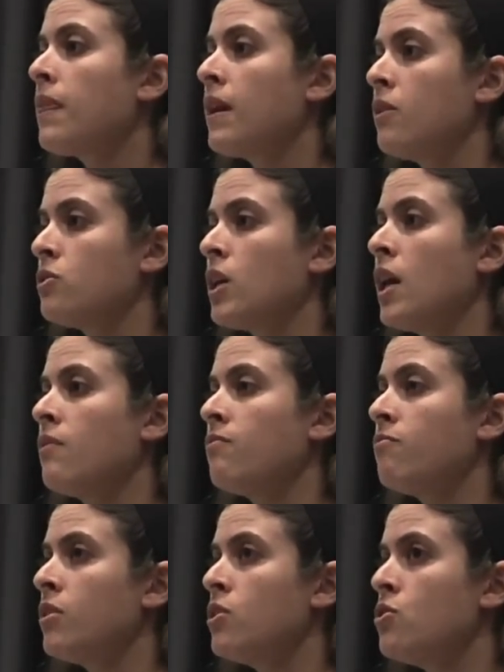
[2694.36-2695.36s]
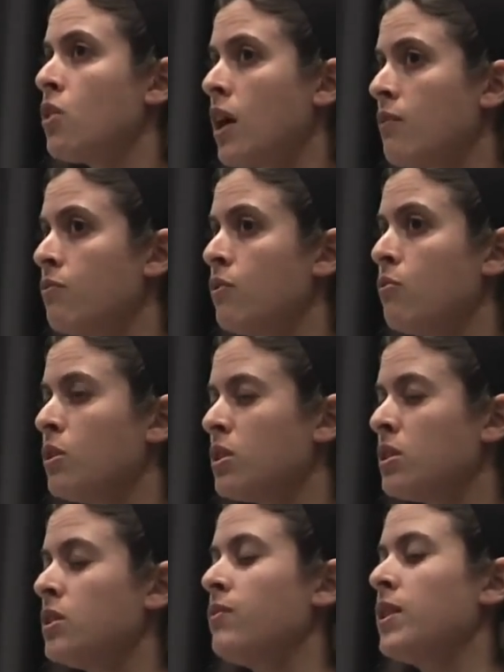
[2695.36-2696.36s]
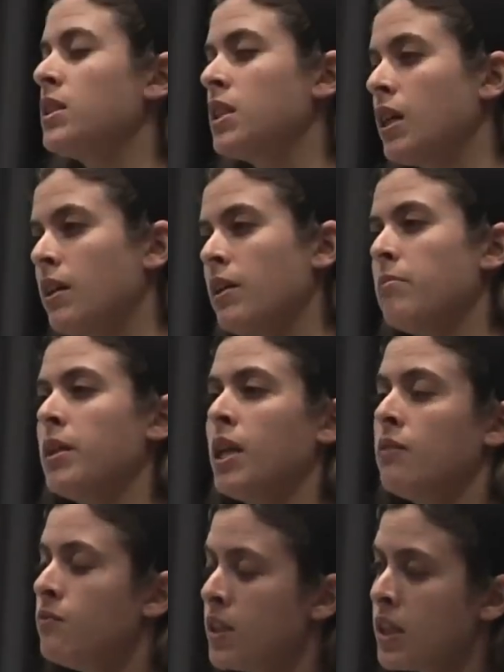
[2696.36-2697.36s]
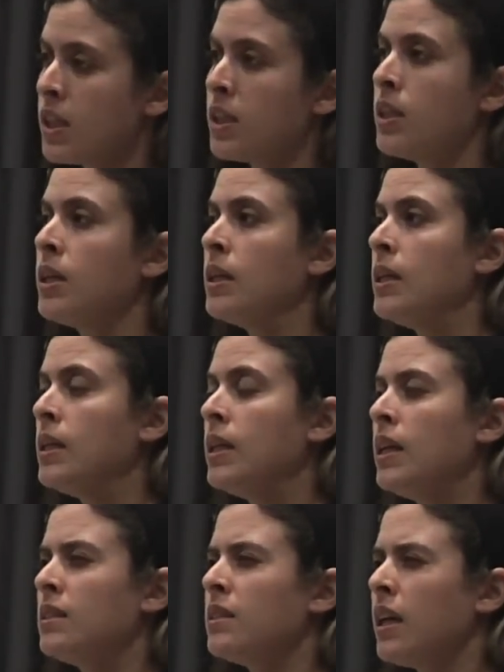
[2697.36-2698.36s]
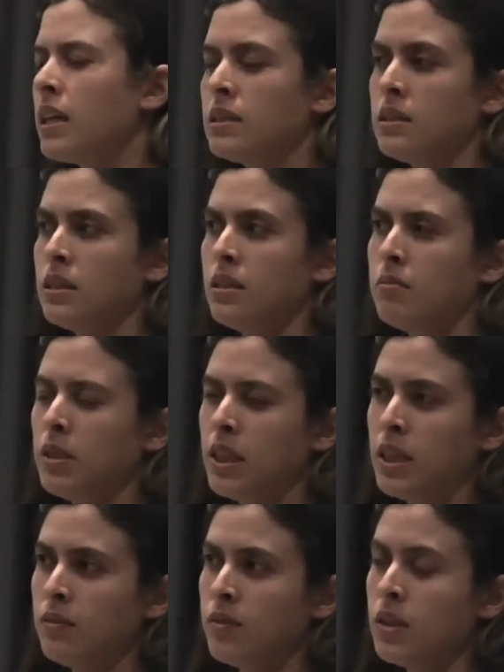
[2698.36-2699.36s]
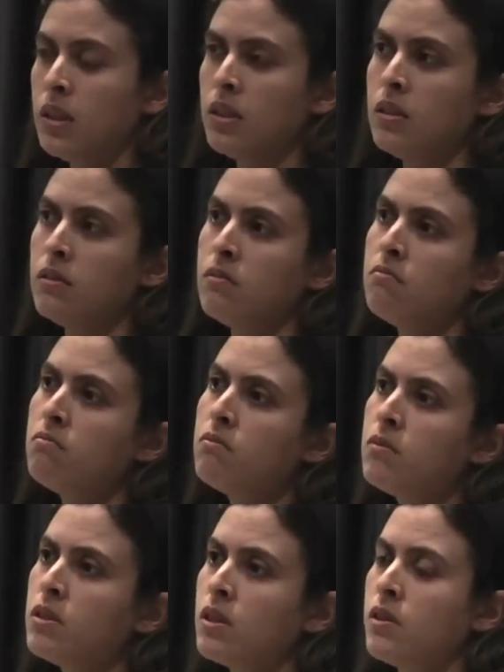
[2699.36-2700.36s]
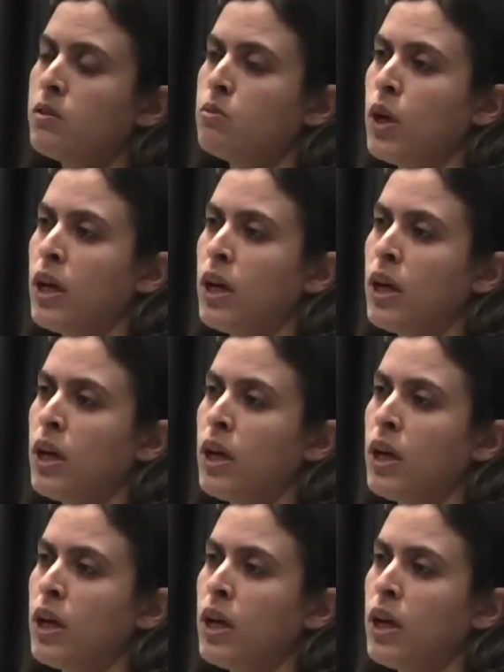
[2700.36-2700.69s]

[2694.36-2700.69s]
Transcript: They also have a dry food, which is vegetarian but not vegan, has eggs in it, I believe. And then there are other